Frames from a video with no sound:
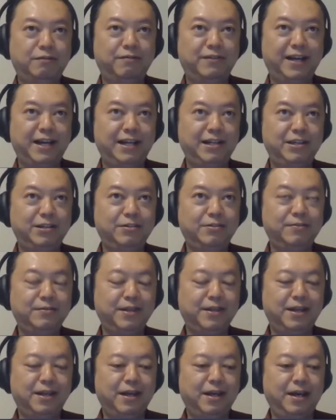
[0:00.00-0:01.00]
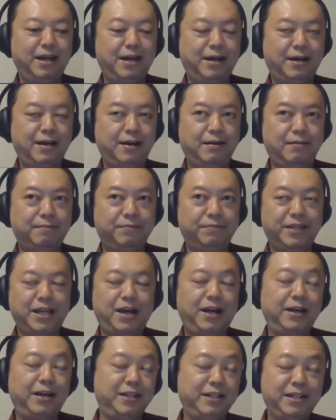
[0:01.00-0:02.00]
value.
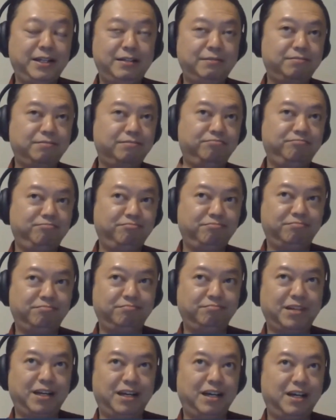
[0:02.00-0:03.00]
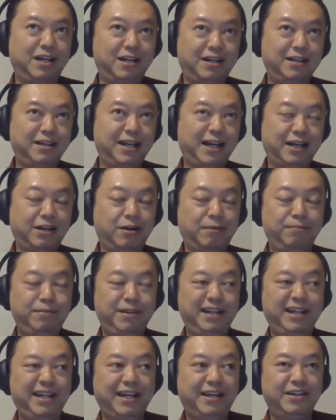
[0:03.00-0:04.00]
Now, I didn't uh,
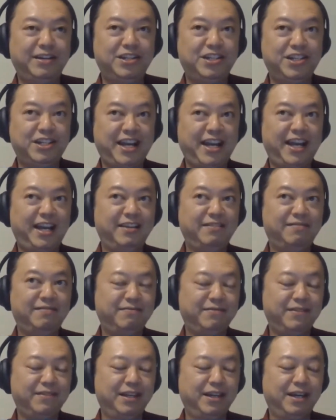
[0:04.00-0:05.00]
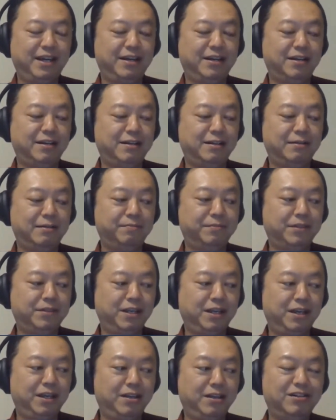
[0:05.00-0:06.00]
completely understand,
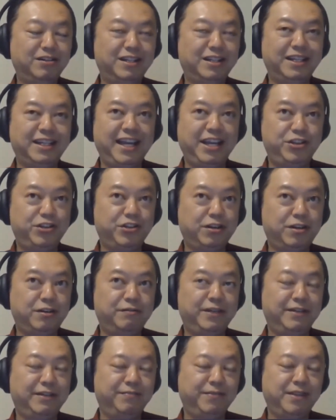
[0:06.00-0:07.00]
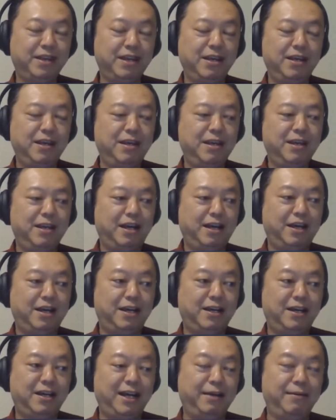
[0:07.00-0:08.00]
the nature of it,
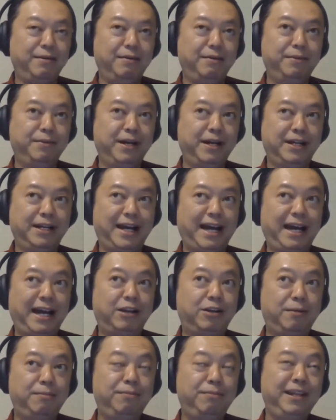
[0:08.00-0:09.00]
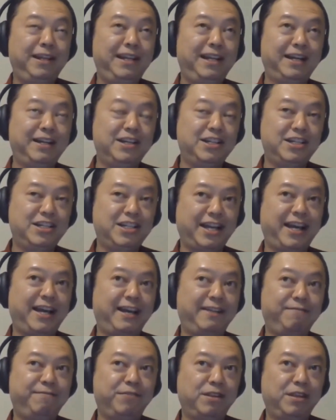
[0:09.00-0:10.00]
but I completely
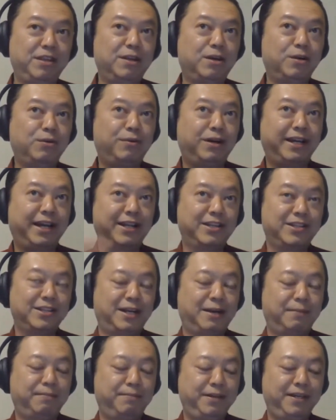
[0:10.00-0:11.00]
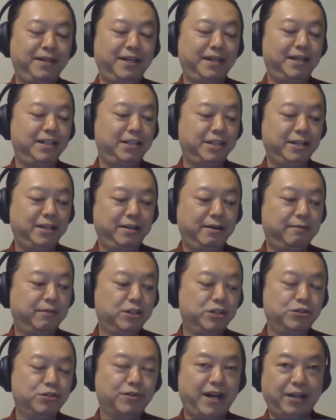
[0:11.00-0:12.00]
understand, what XRP and Ethereum
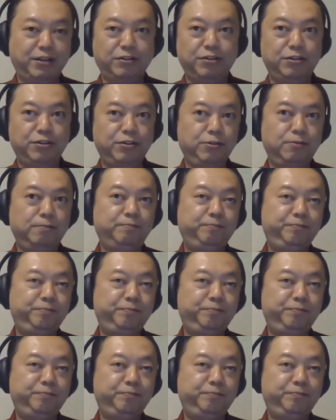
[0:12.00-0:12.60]
was trying to do.